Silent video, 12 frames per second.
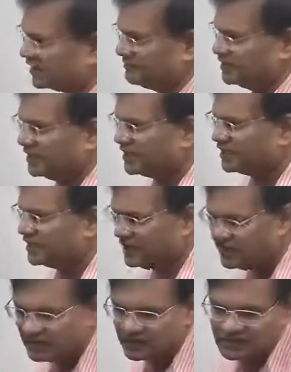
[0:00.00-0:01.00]
majority
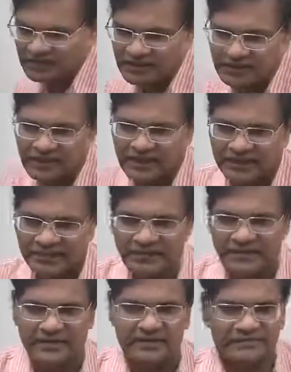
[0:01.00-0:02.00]
in Rajya
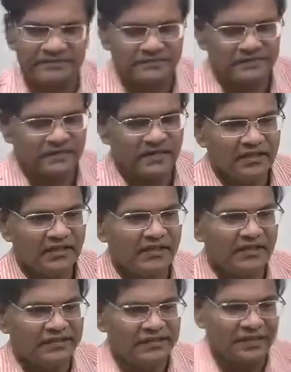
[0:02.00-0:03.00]
Sabha.
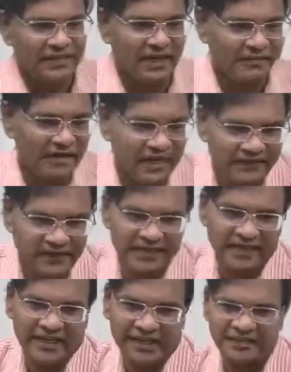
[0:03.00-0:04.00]
So the government of India
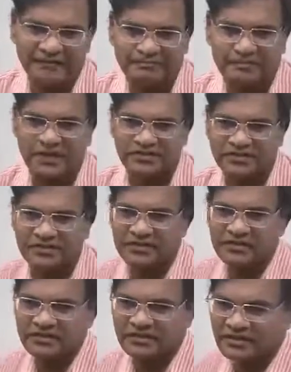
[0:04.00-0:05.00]
has passed
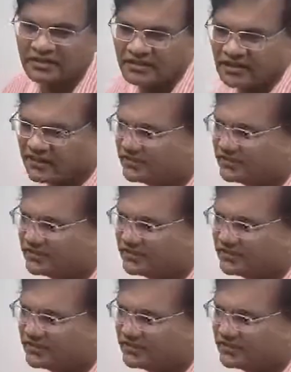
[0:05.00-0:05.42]
this